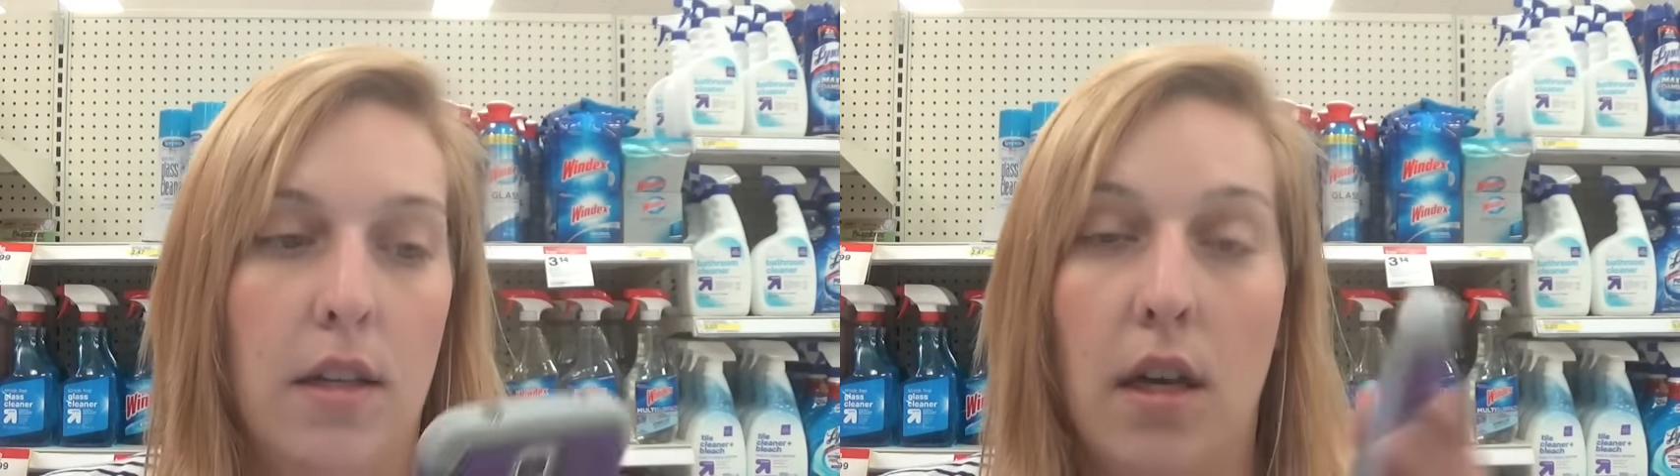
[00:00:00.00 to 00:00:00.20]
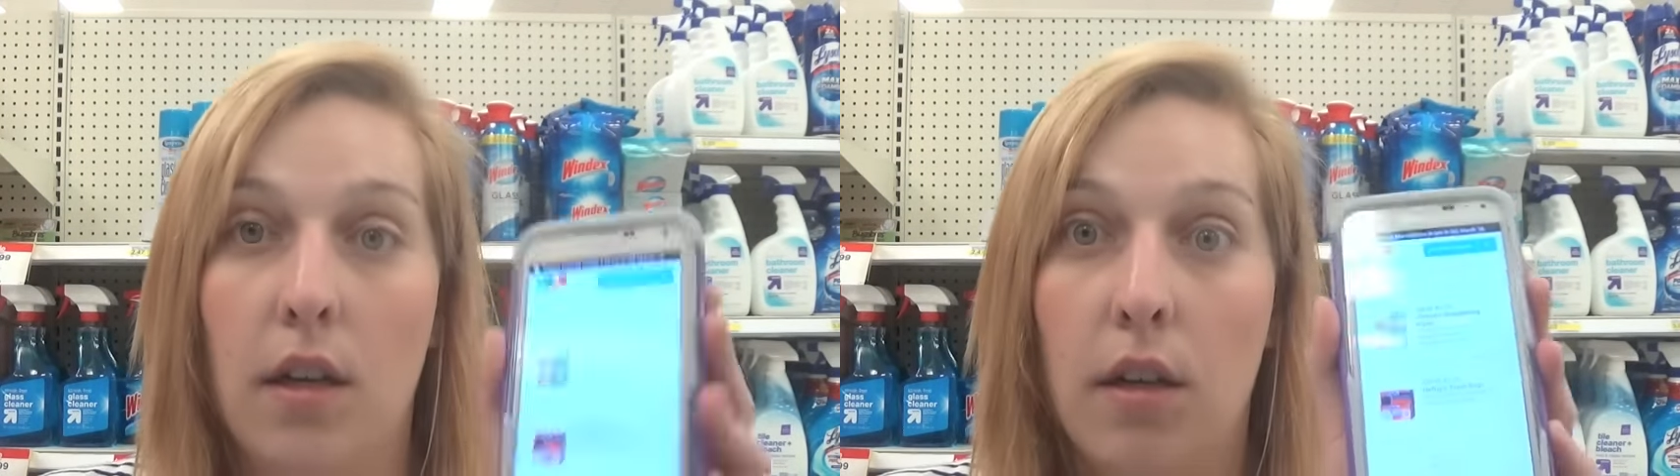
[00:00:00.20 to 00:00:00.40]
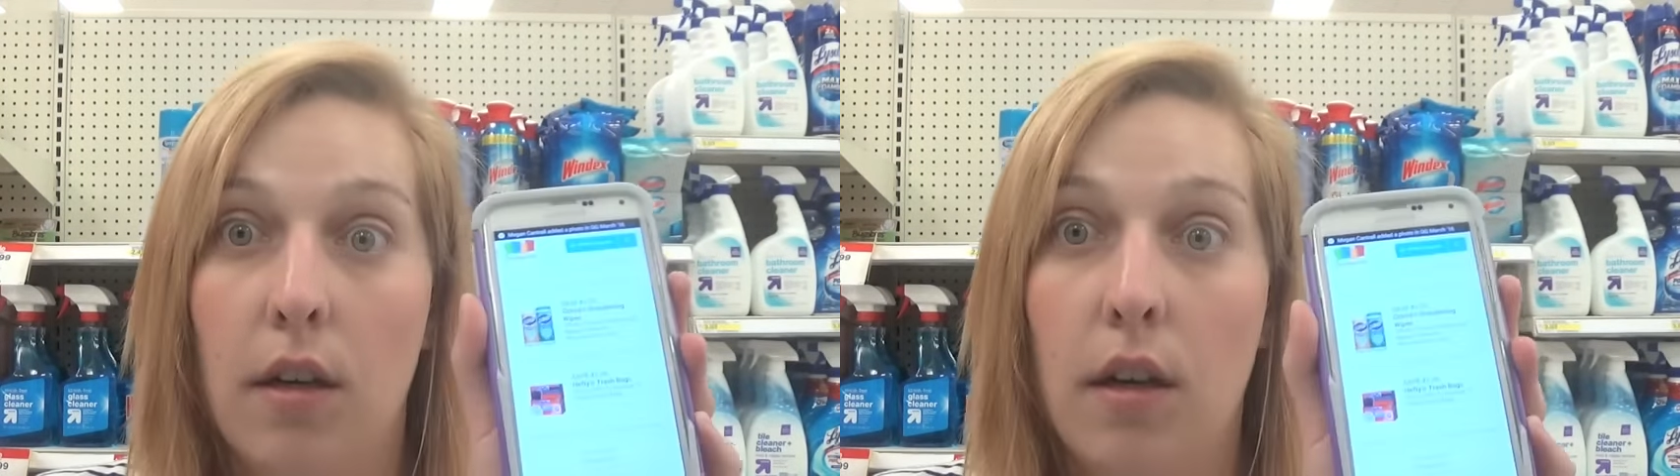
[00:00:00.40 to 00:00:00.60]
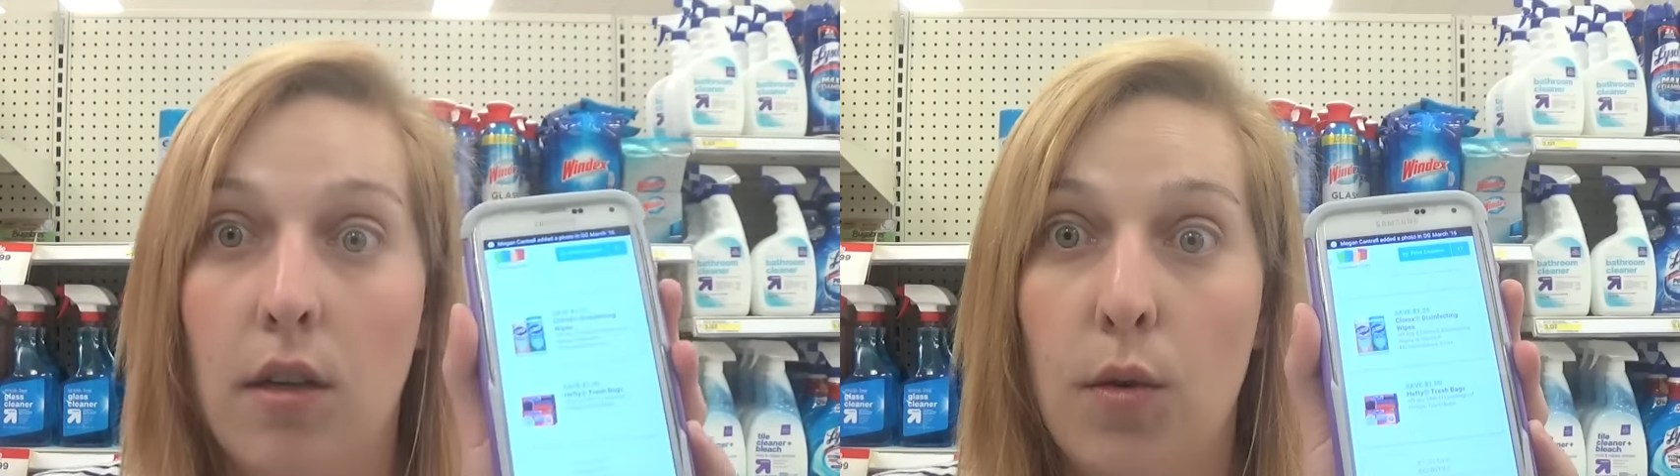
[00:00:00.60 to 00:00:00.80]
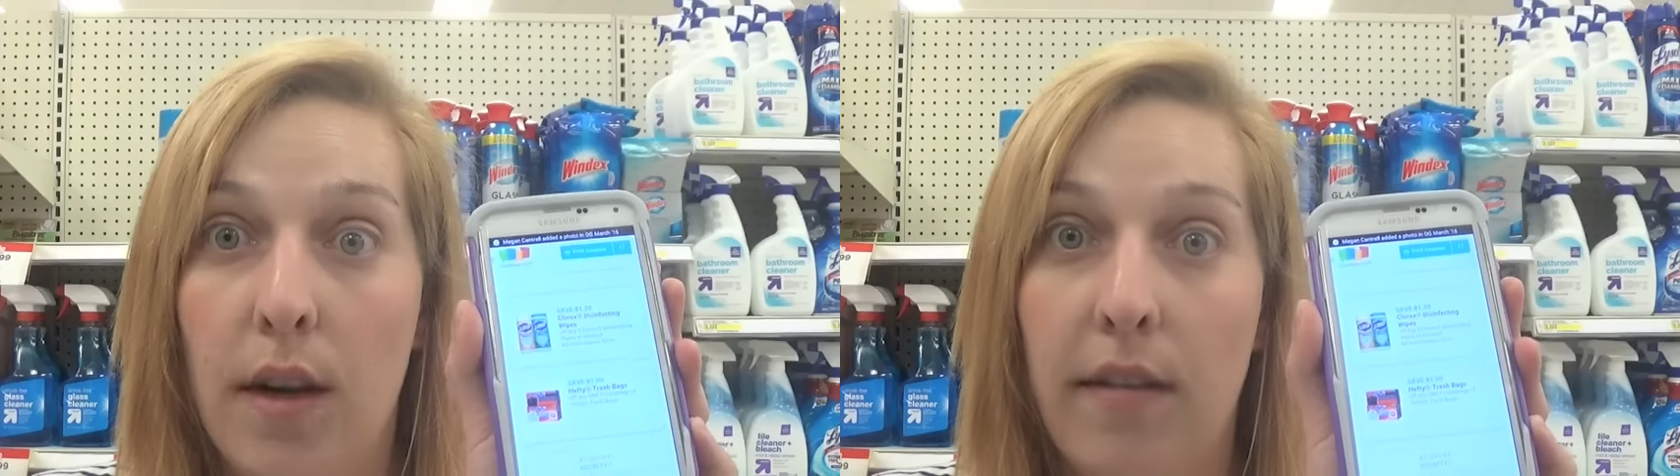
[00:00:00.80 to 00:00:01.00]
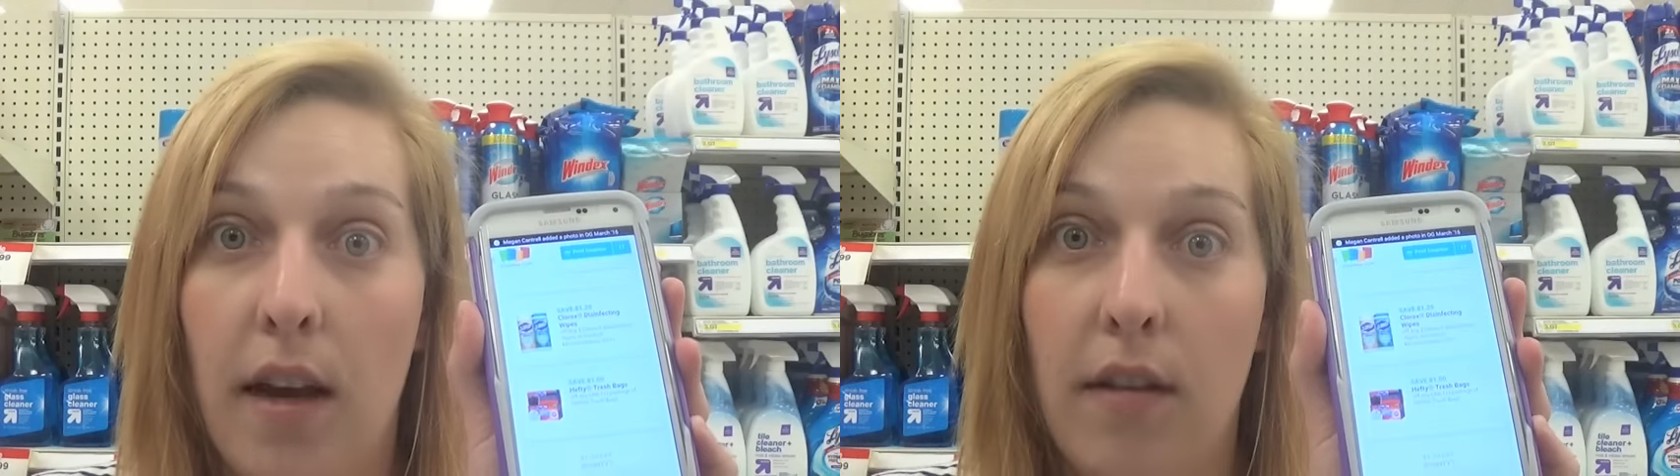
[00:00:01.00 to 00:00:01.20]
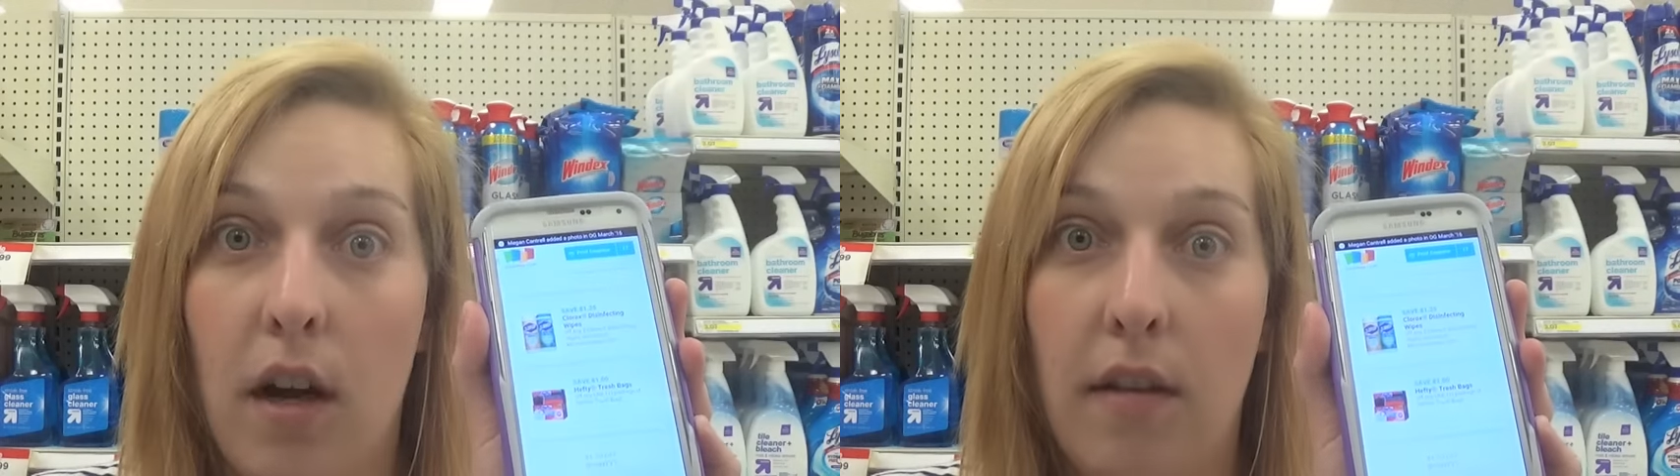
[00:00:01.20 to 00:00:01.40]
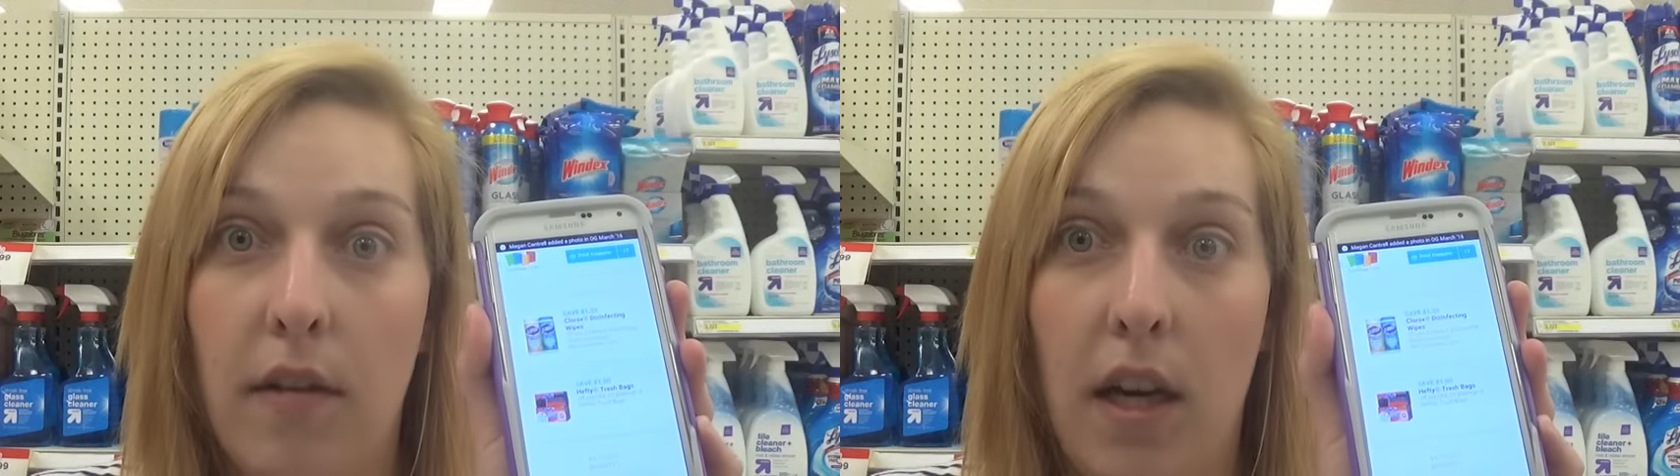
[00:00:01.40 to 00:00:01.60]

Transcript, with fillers: a dollar 25 off